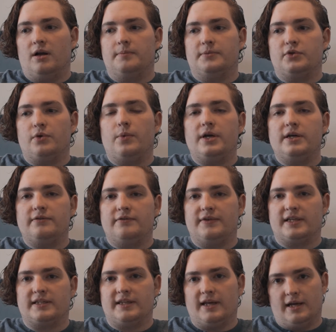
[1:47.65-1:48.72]
So I wanted to
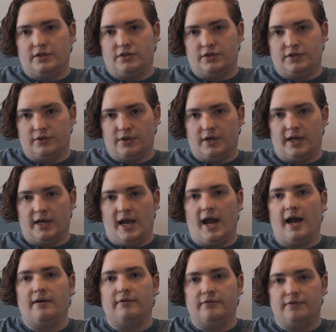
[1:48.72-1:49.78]
fix that just so that I
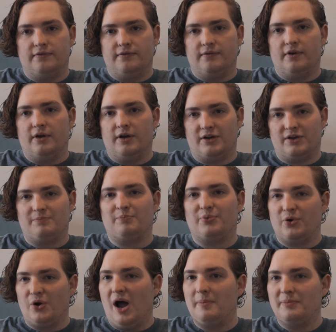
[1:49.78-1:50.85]
have a
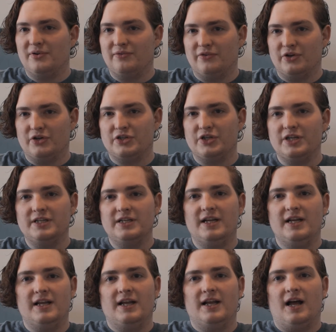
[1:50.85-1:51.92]
proper version.
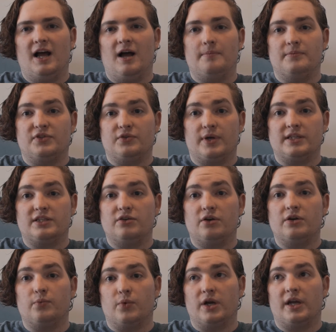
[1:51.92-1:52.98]
So I
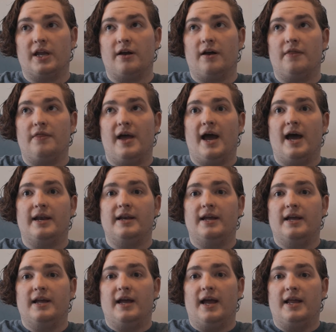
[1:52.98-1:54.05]
started working on that
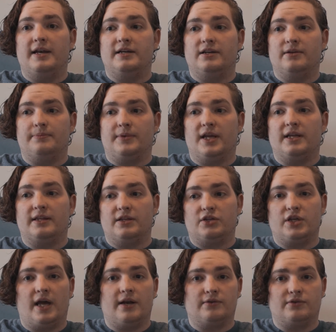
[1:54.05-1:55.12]
and ended up getting the
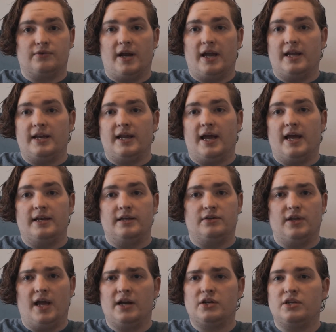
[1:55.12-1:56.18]
shadows right
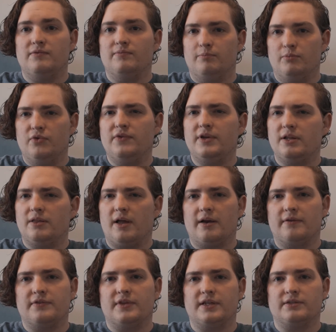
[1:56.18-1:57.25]
and actually moving a
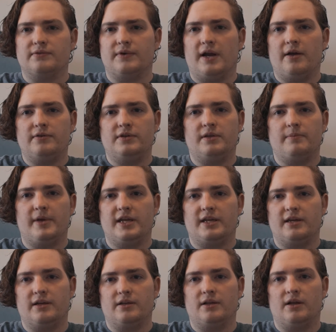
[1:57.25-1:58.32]
lot of things around to make
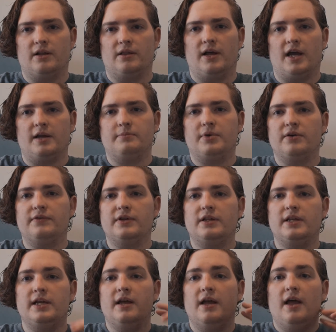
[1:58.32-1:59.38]
it align
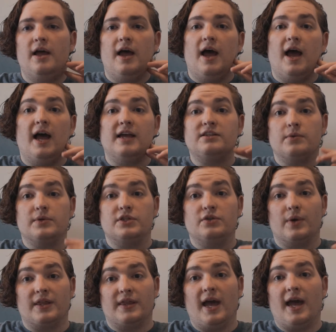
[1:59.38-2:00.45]
perfectly. As I was
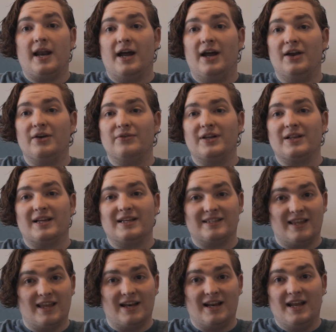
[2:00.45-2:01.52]
doing that, I
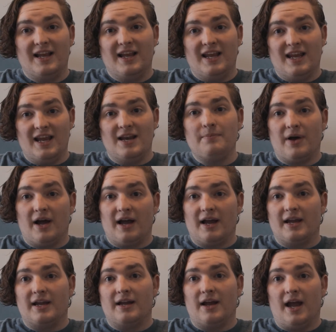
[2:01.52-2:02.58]
realized that in my